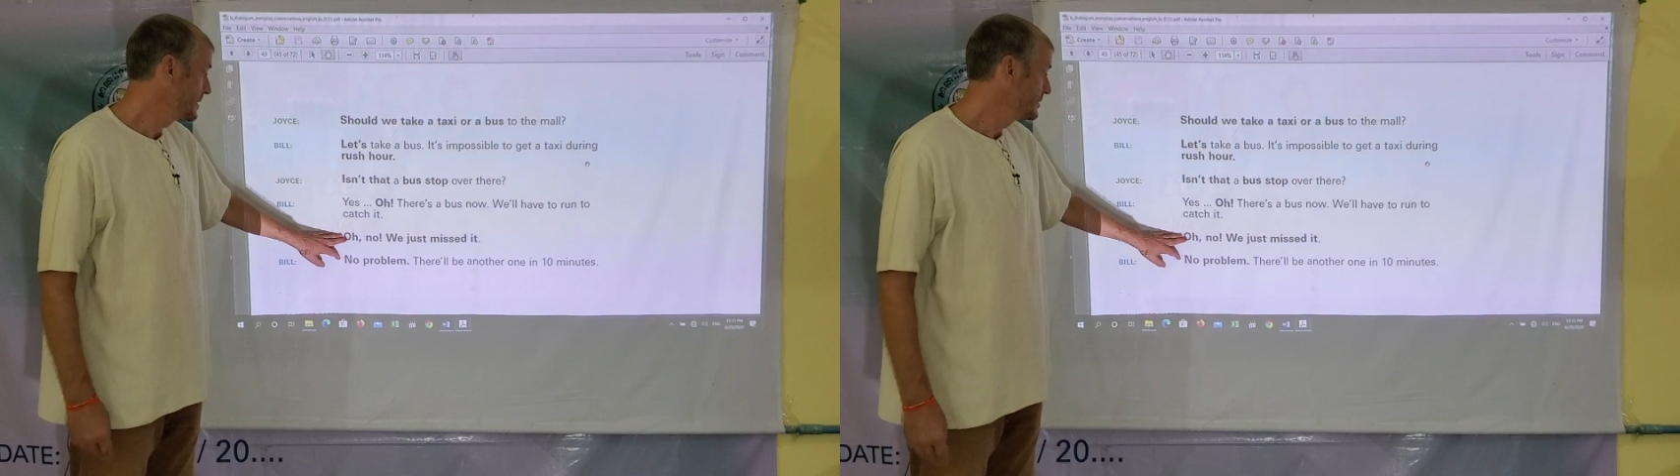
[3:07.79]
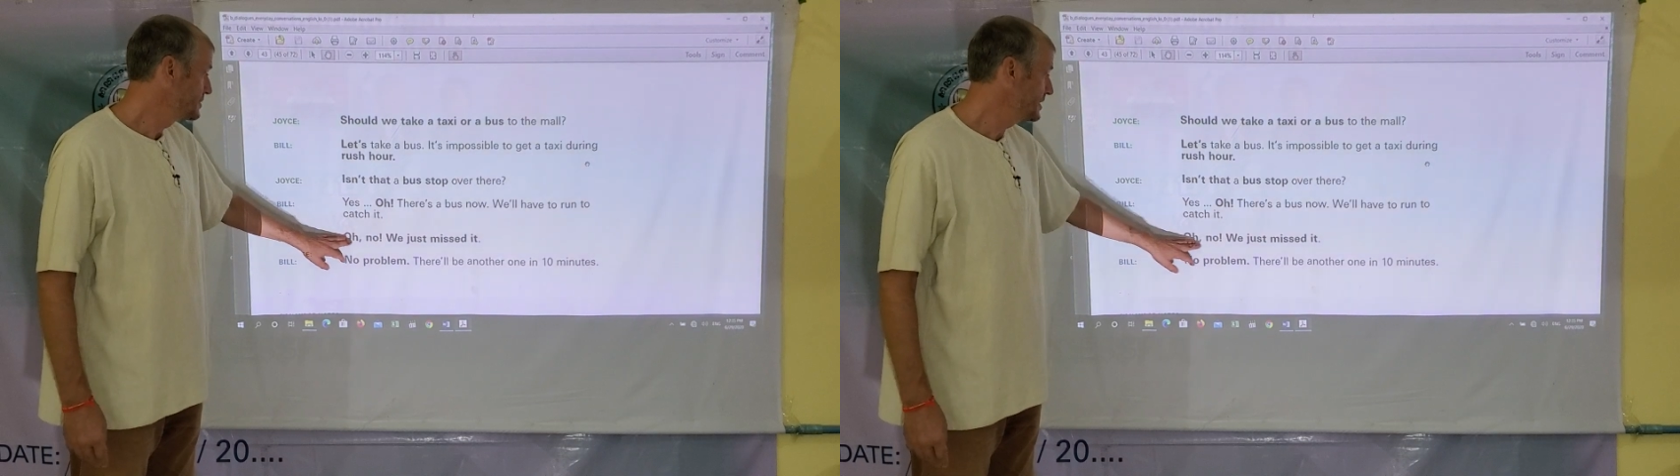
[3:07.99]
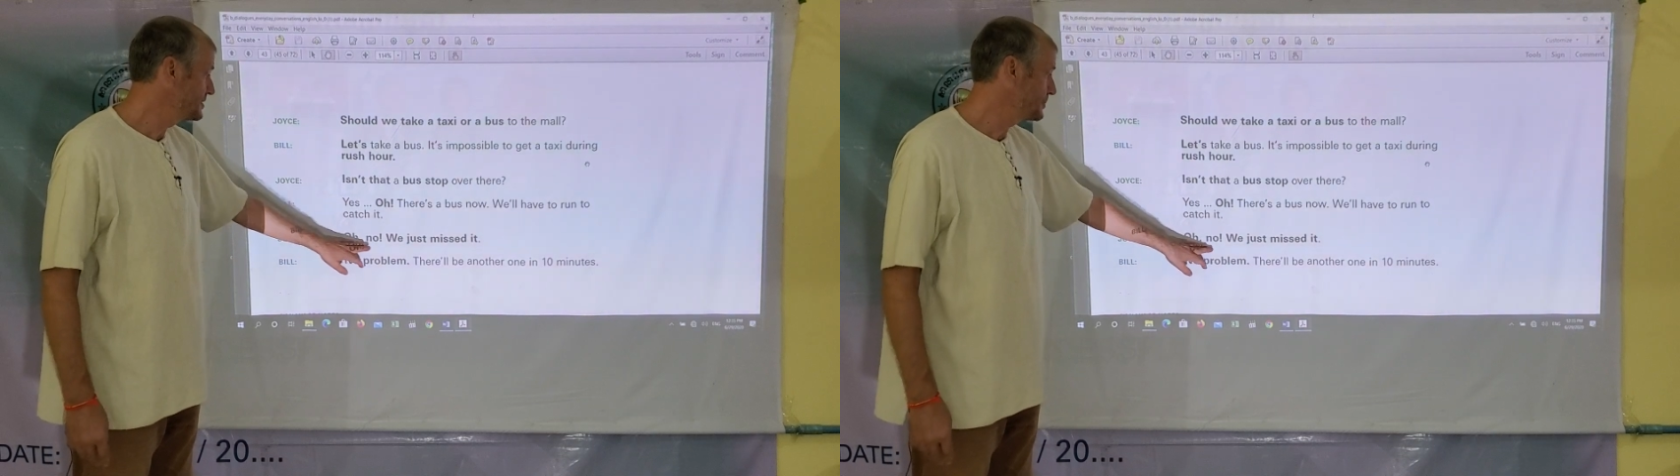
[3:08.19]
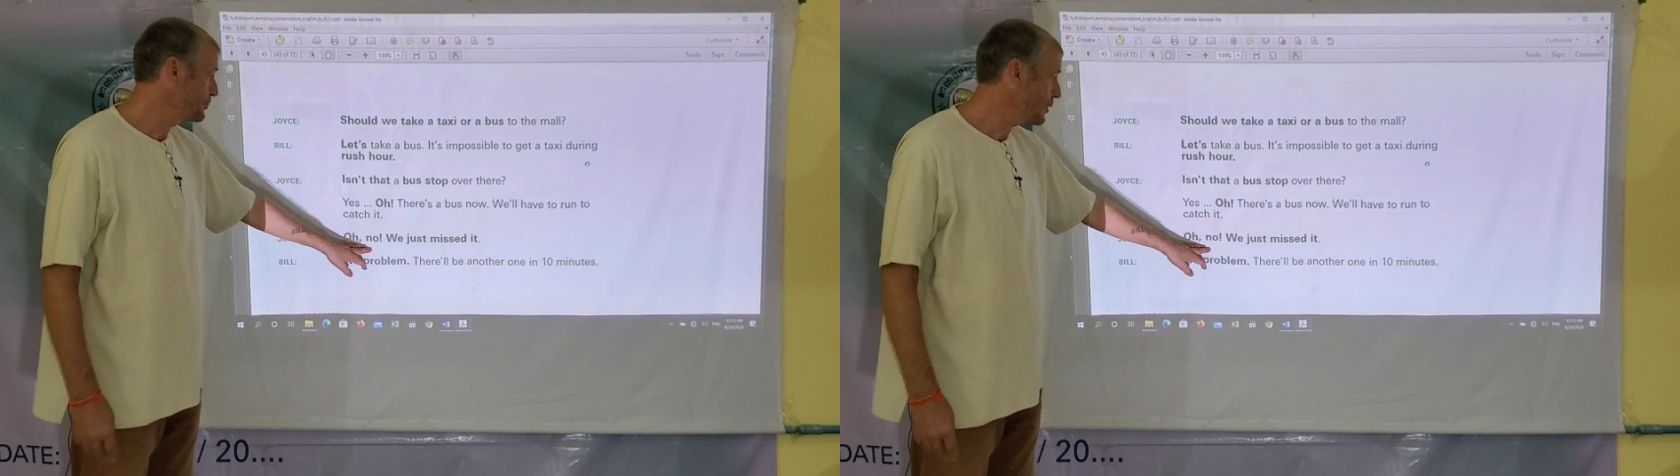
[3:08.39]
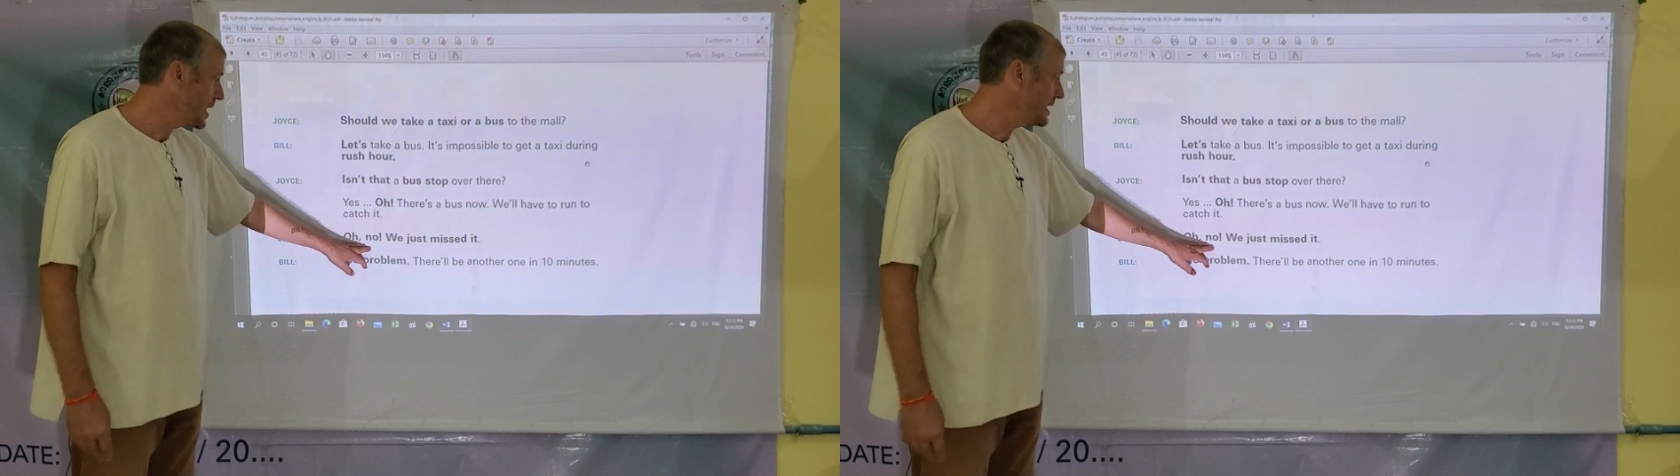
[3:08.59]
She's
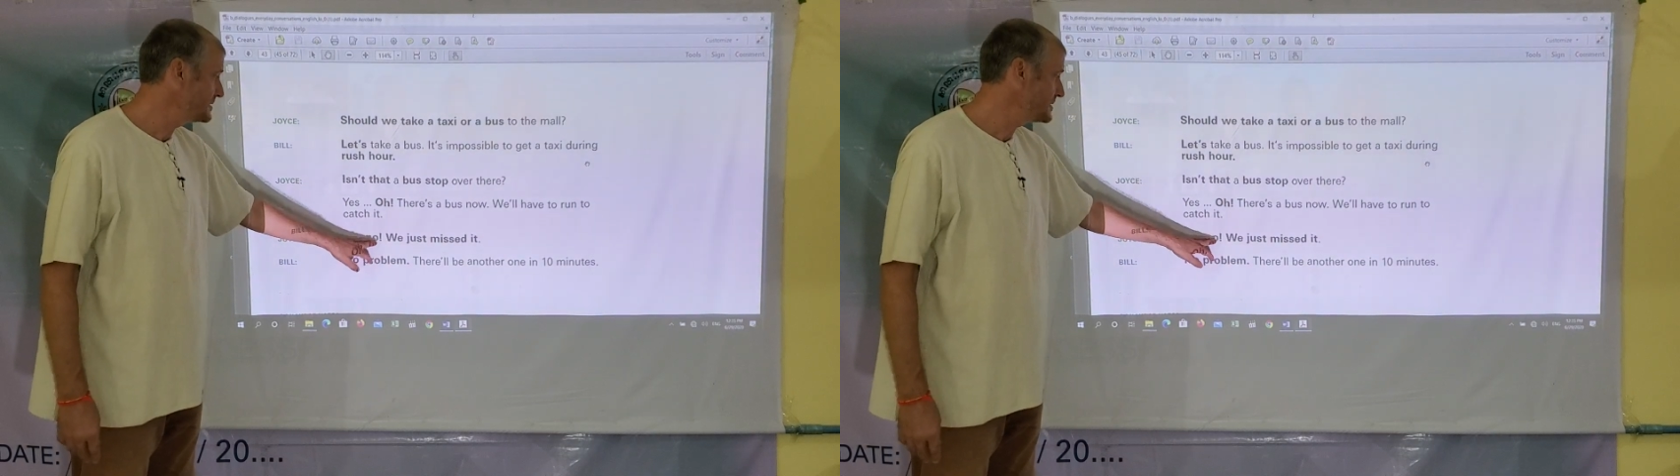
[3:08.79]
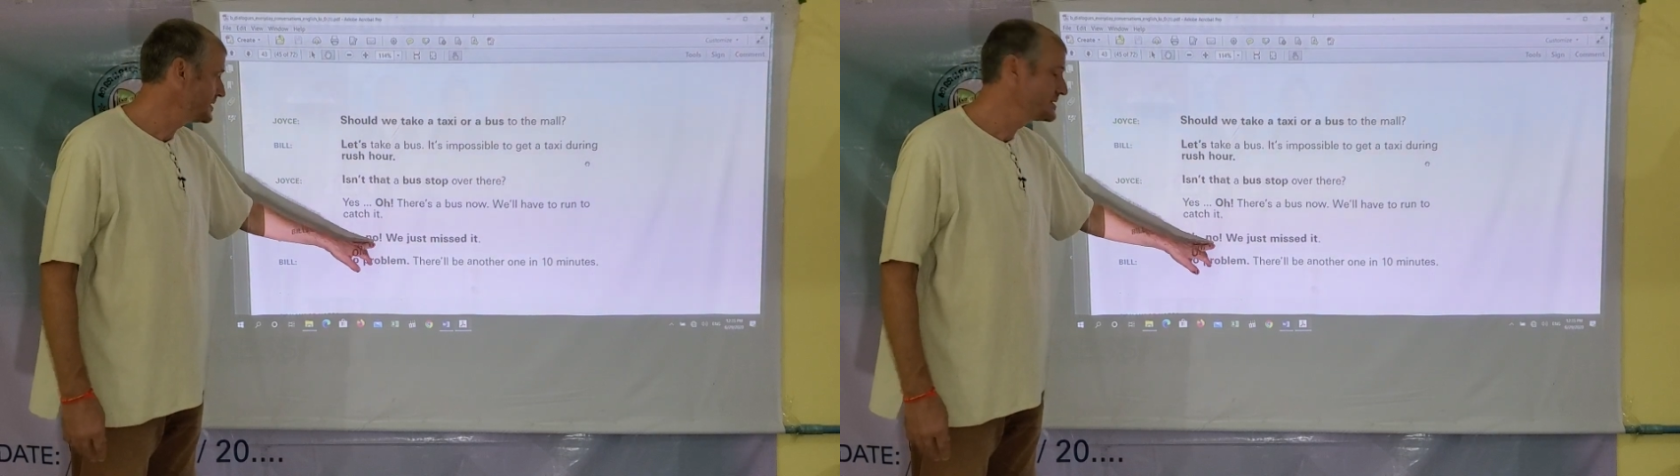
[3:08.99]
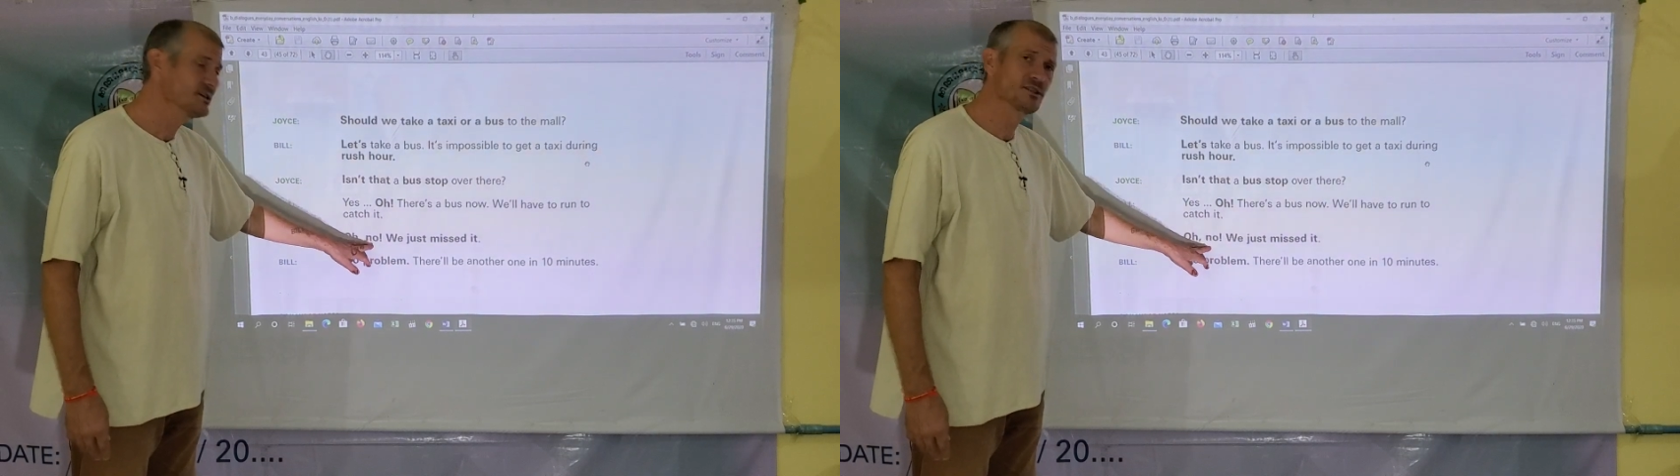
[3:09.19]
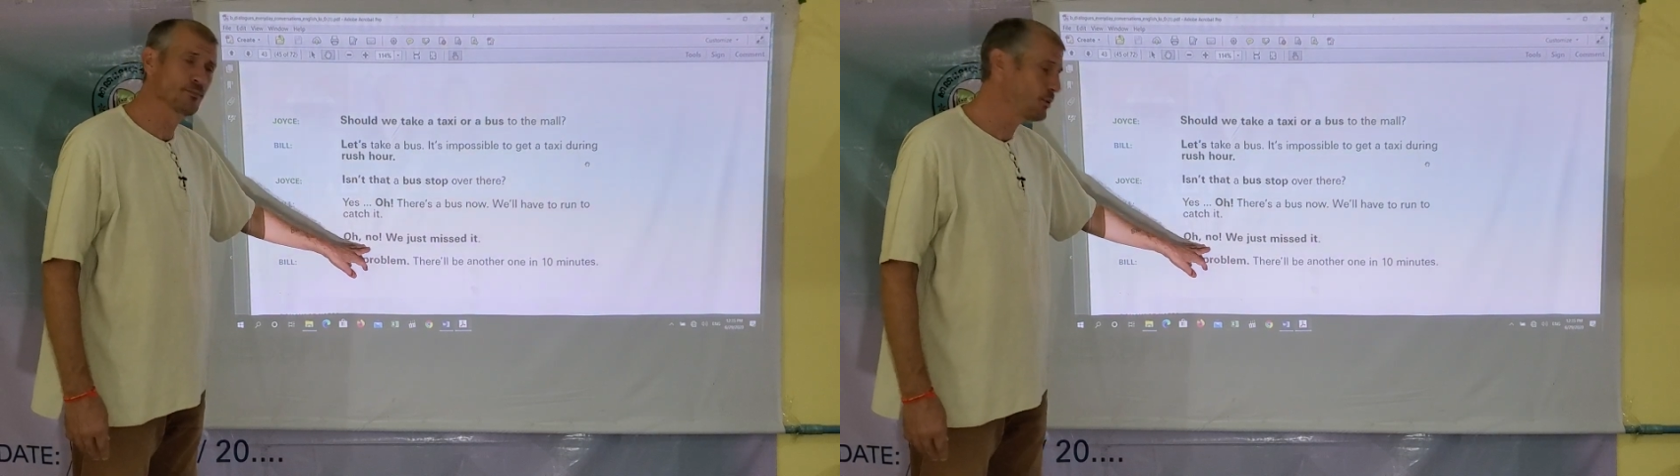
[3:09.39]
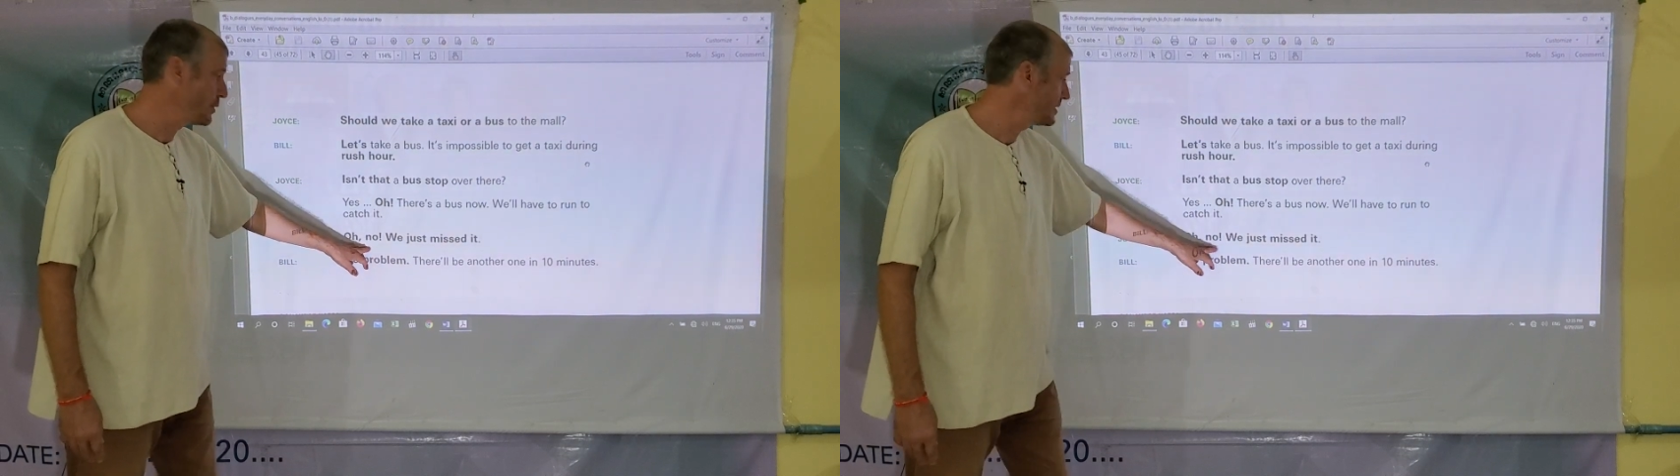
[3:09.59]
surprised and
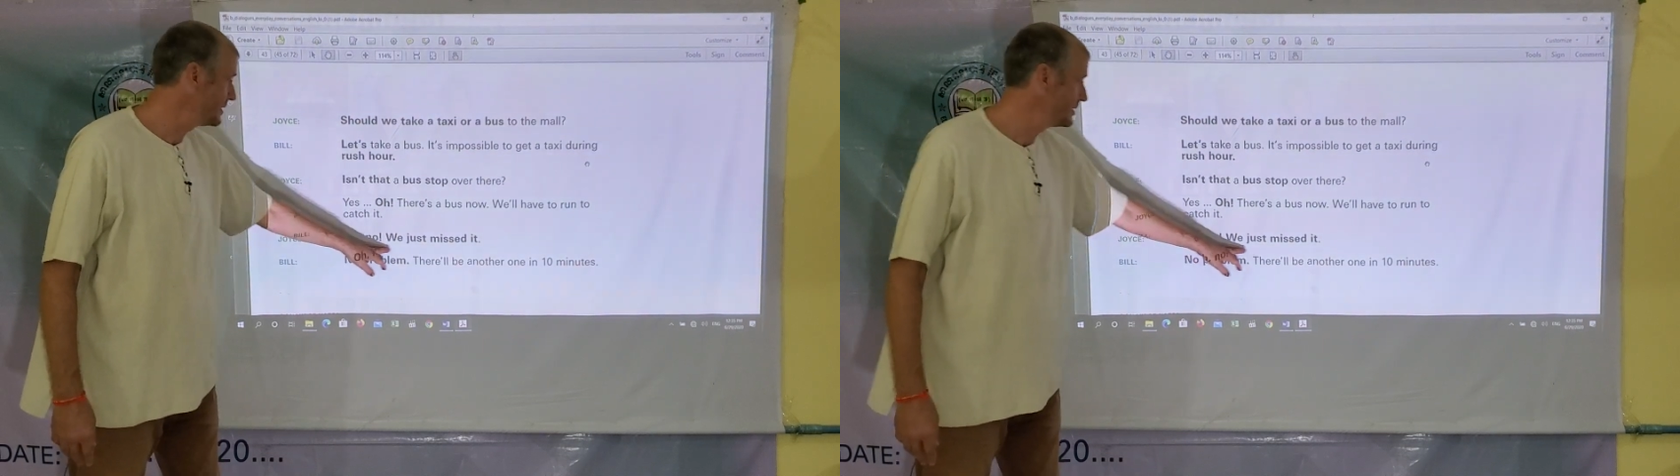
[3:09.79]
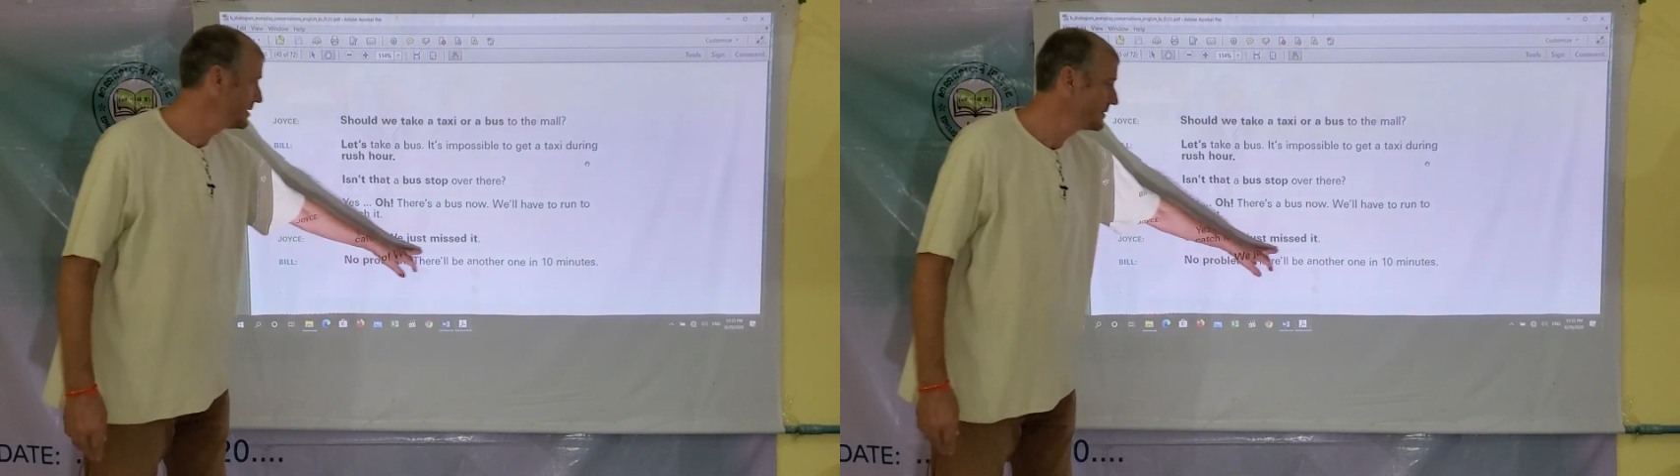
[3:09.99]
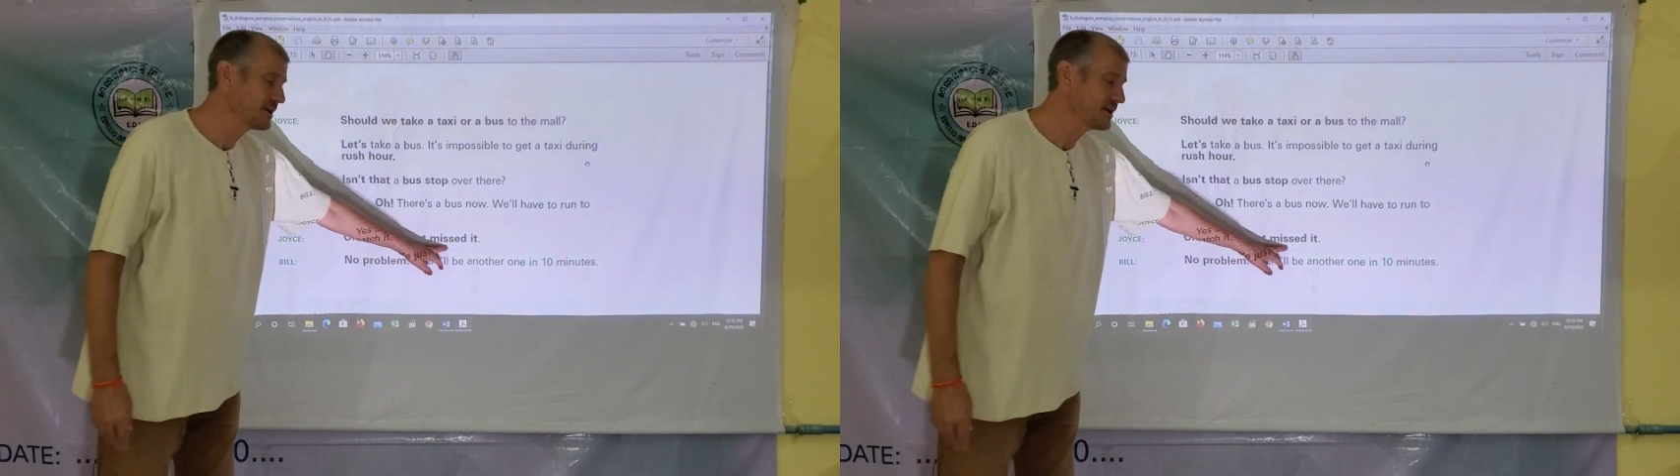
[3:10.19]
disappointed